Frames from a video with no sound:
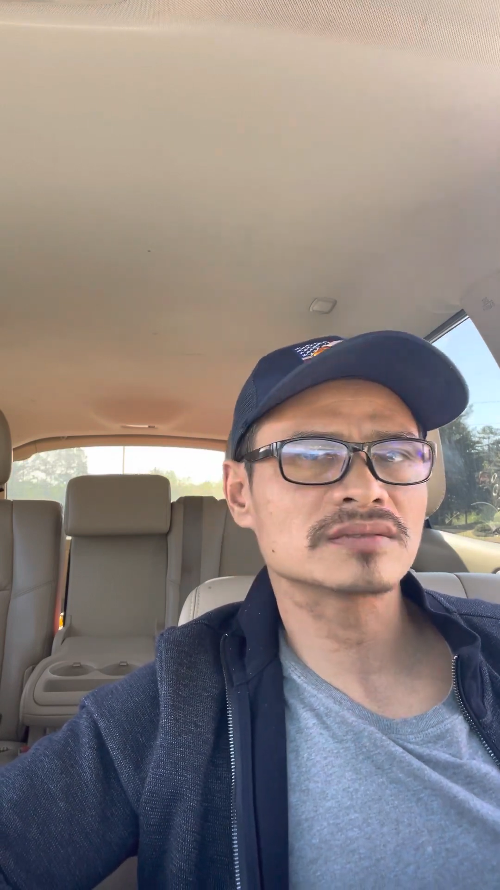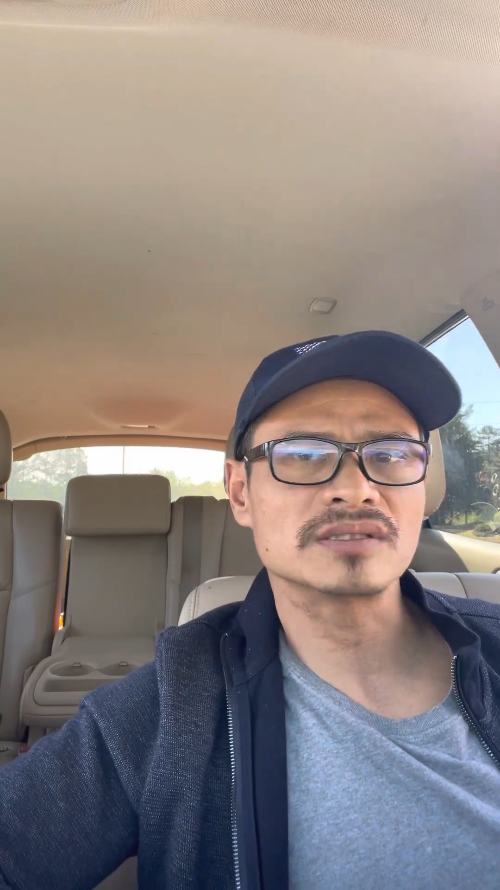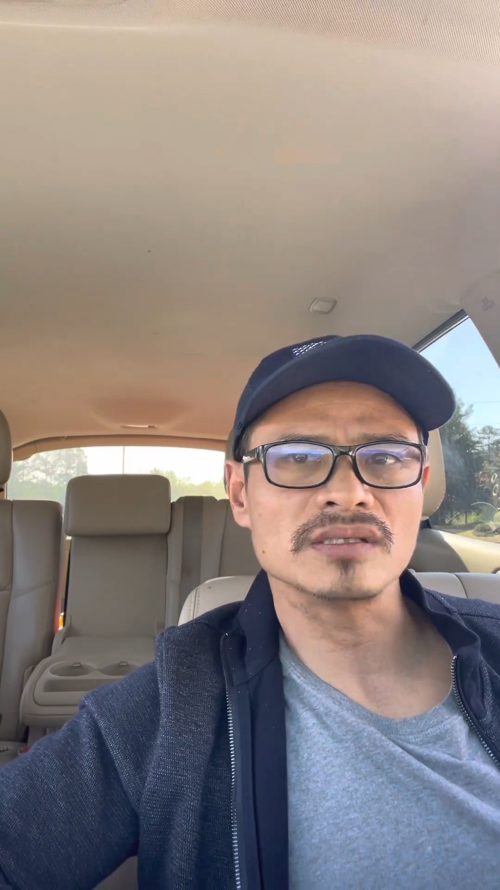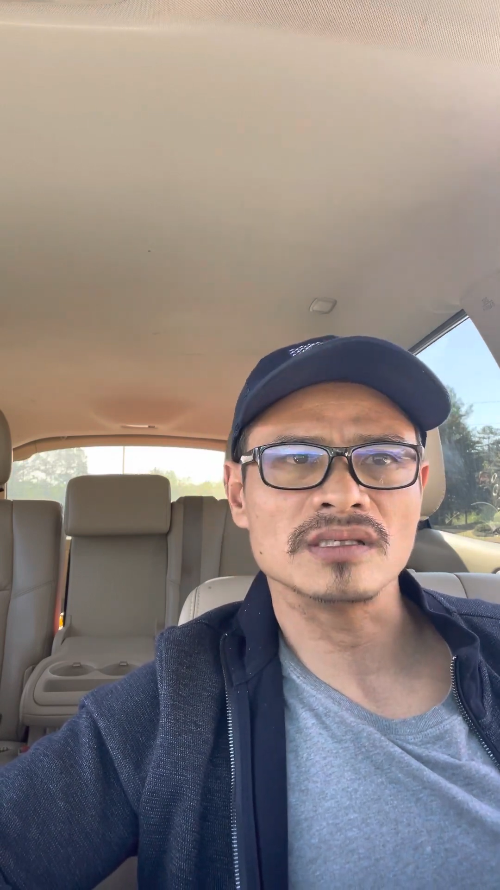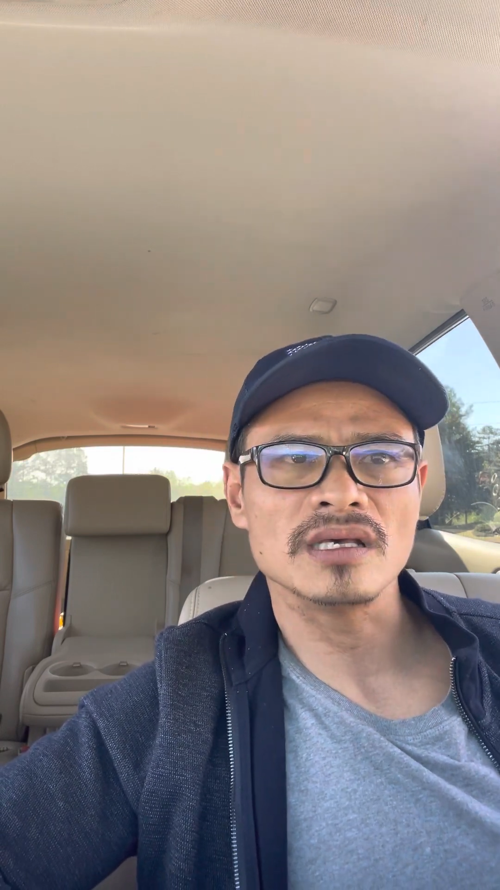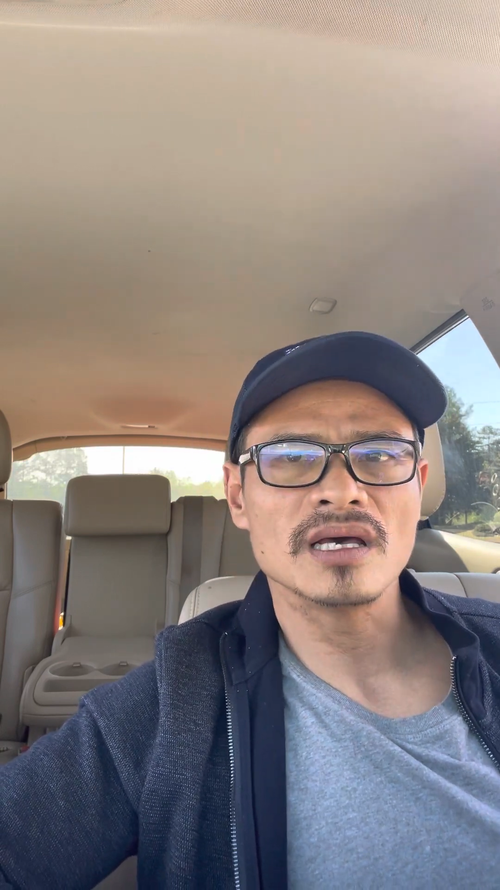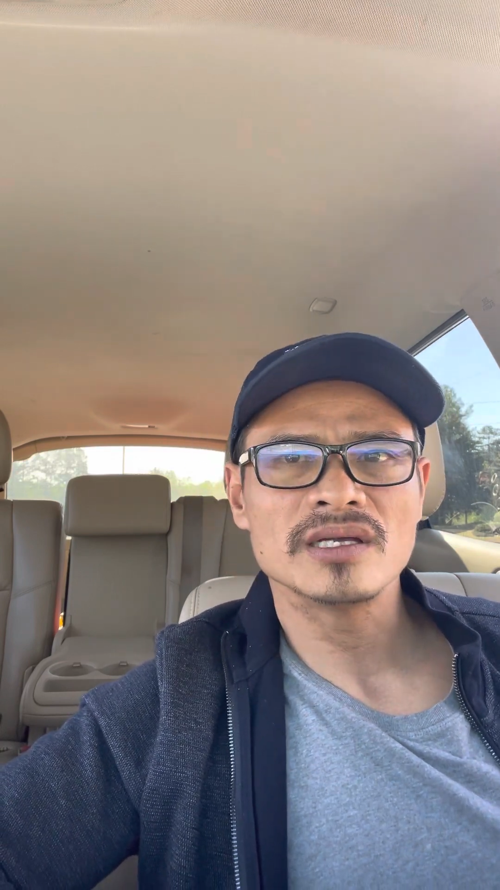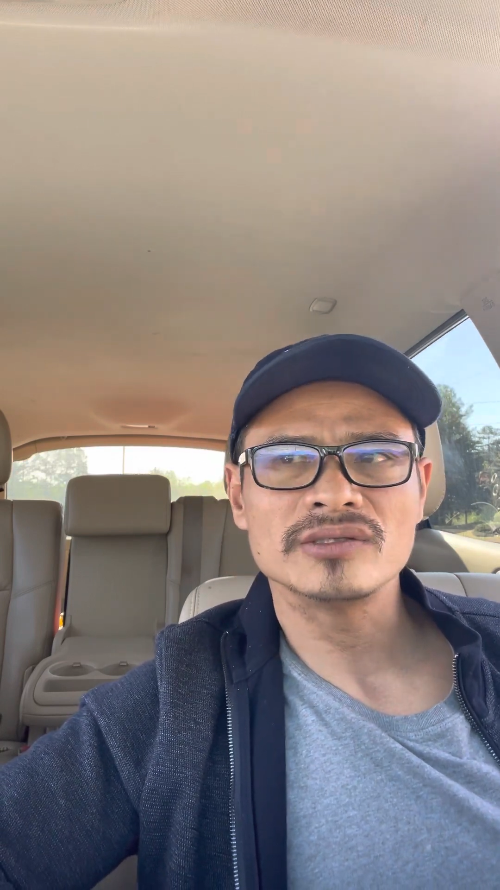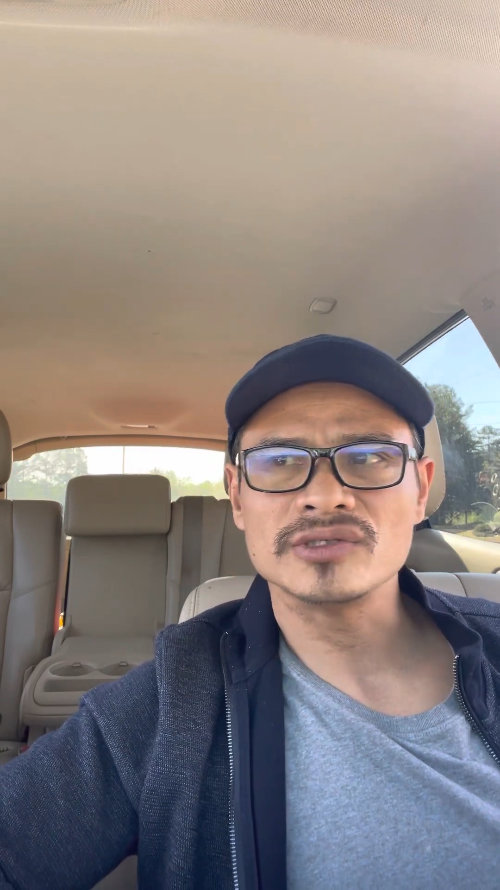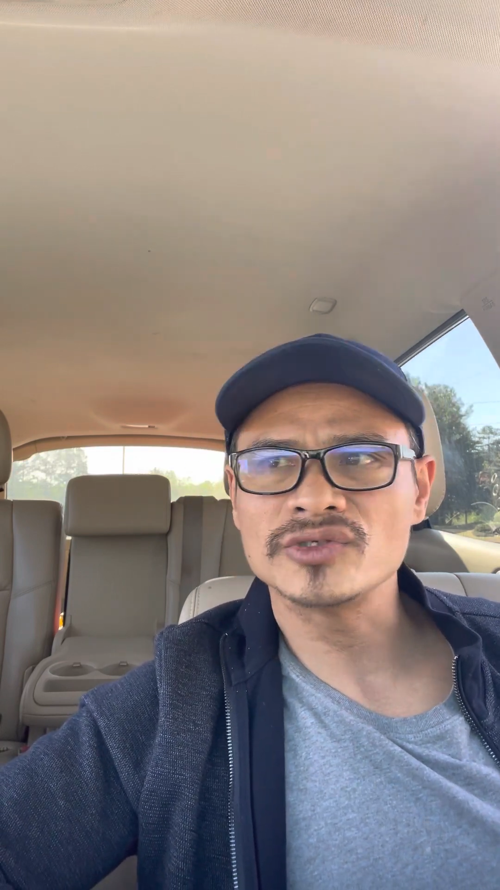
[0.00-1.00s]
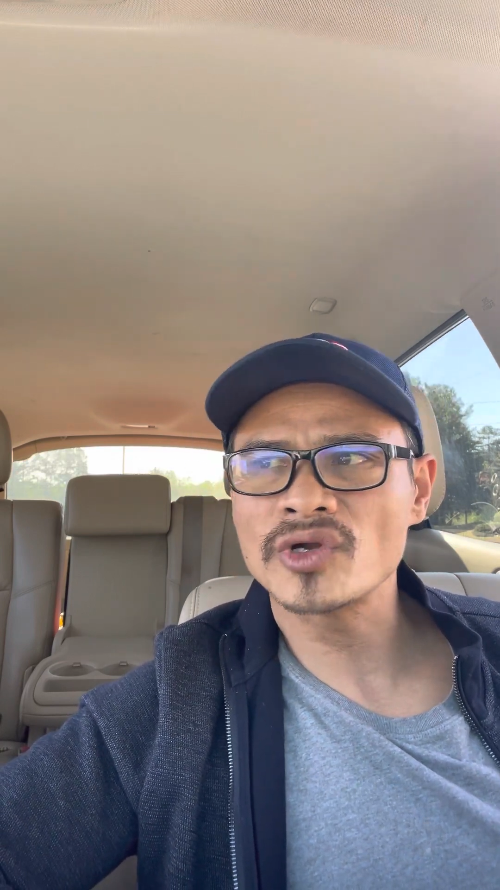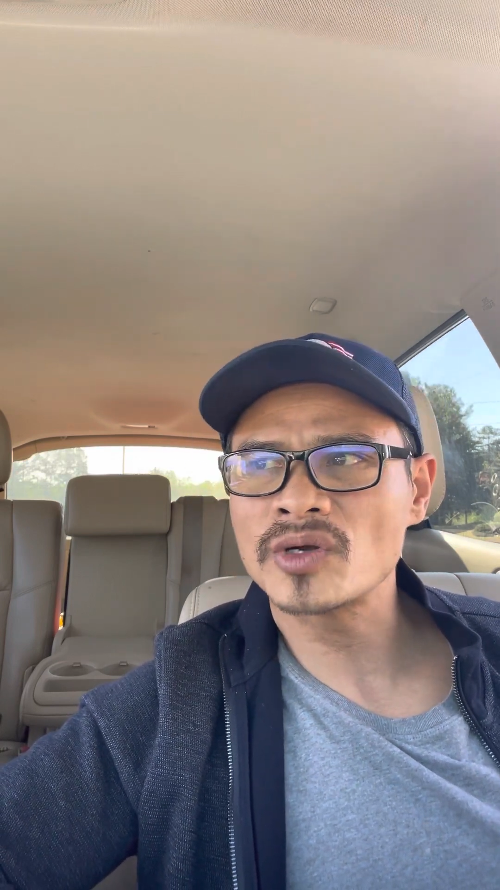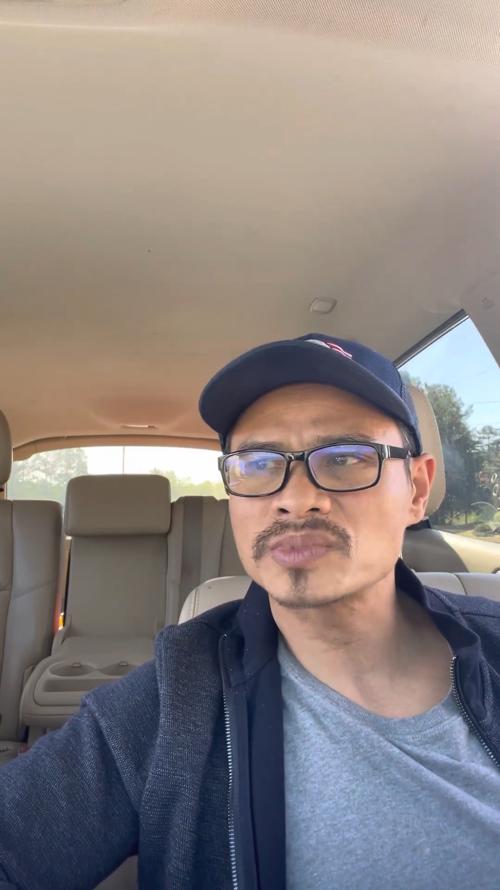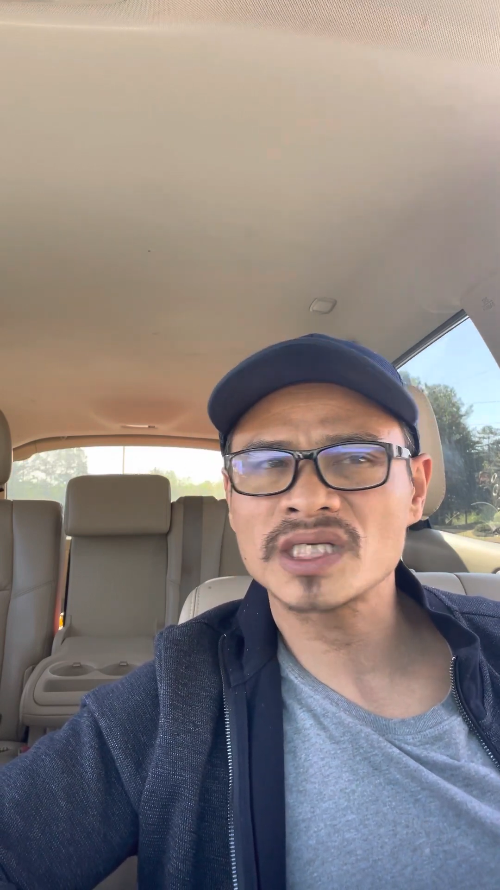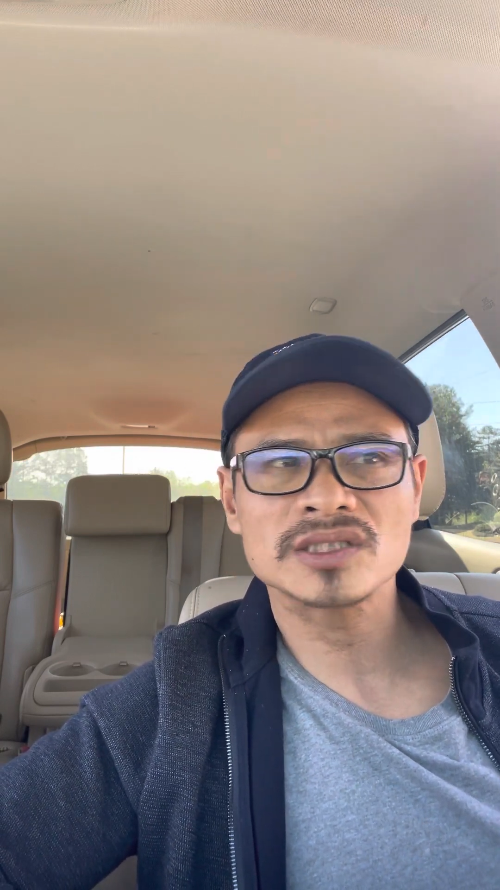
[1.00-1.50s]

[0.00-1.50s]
the you know what I'm saying?